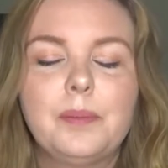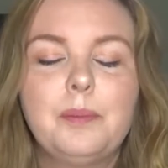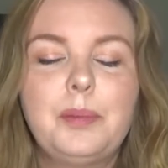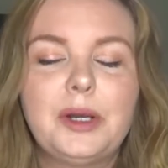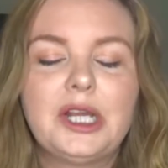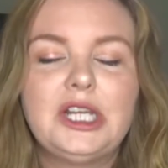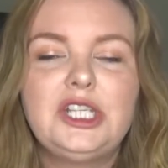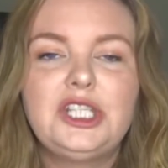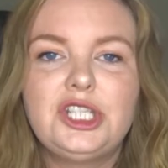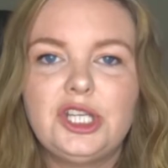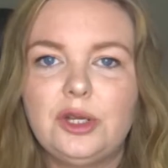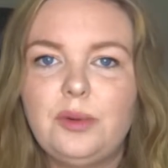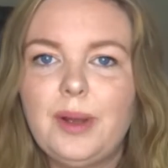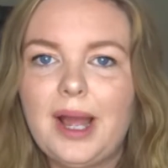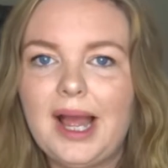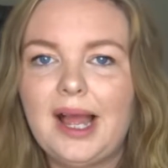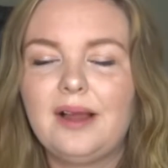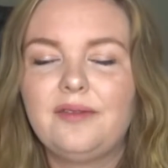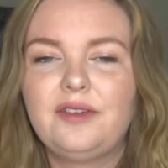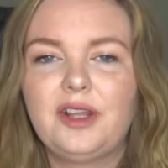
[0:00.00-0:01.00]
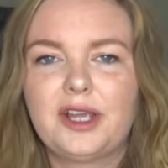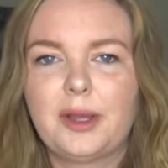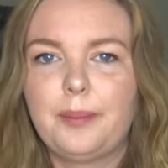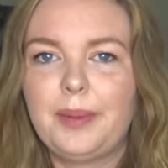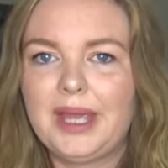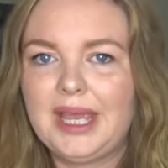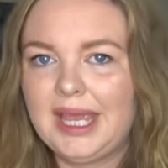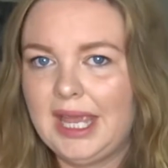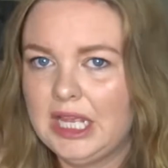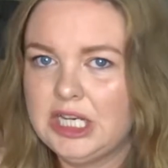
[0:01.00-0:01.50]
but I do have like a
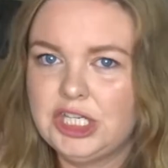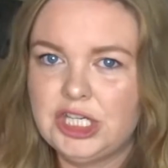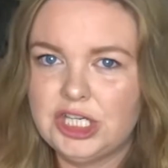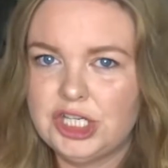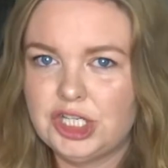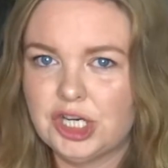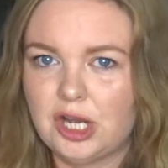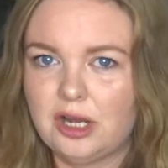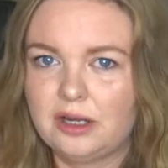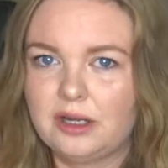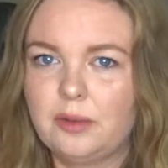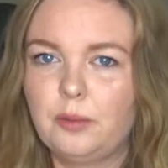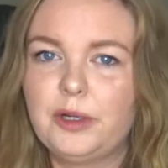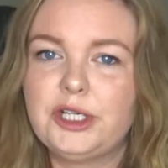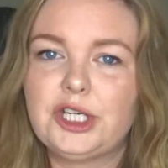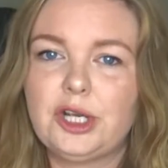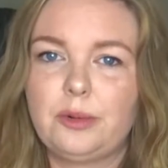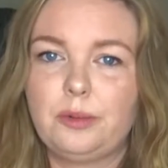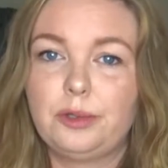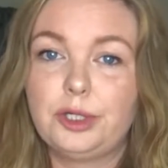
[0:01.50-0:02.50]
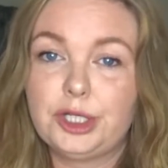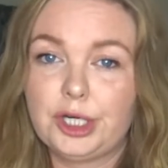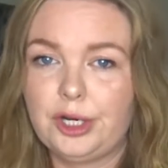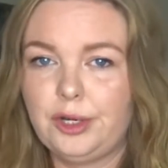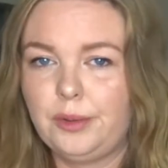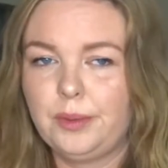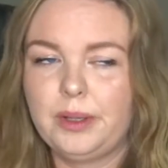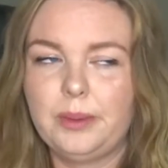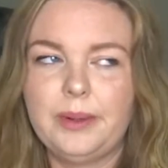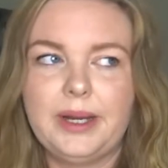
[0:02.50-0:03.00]
big kitchen jug, which I will show
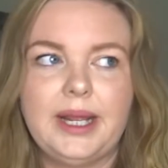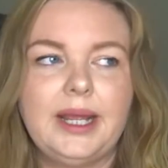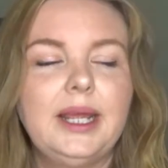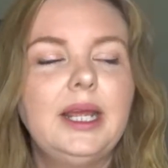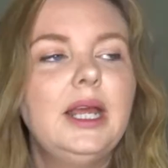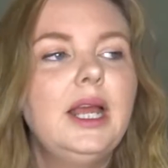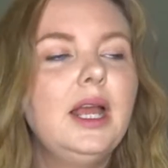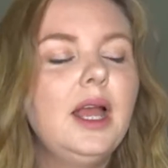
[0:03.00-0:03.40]
you in a minute.